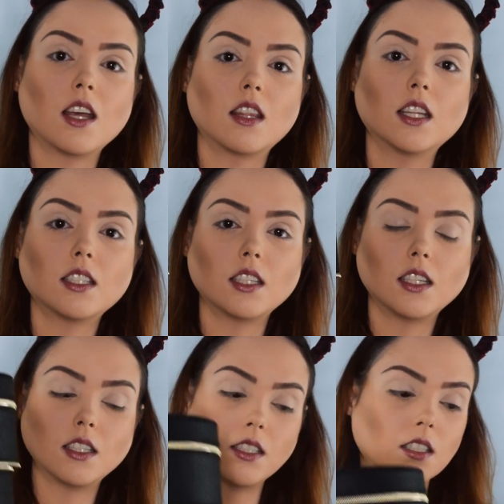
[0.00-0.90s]
this
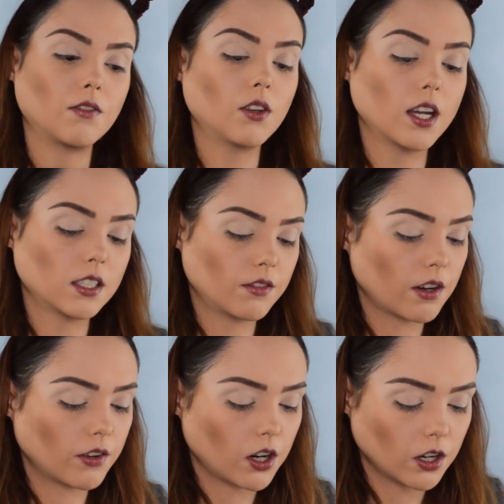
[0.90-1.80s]
is, if you guys have
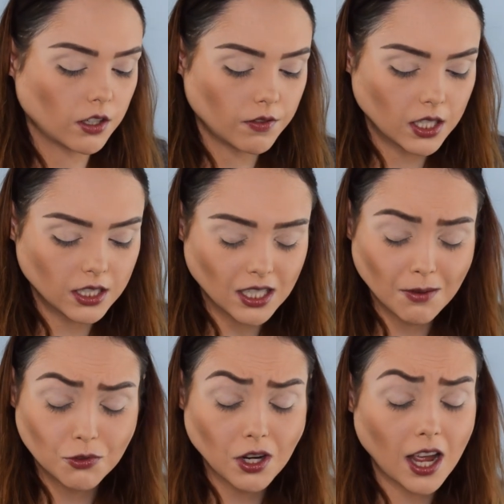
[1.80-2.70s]
never heard of this,
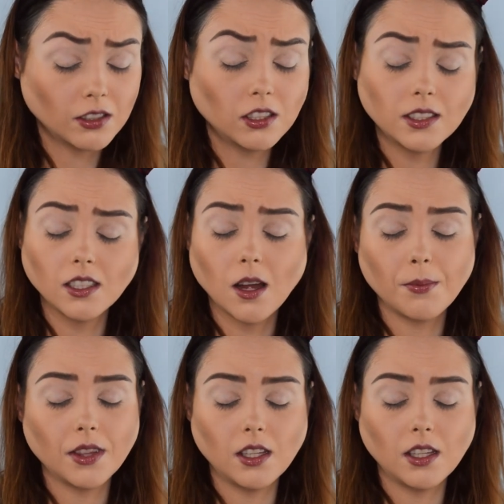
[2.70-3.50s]
I'm I looked it up.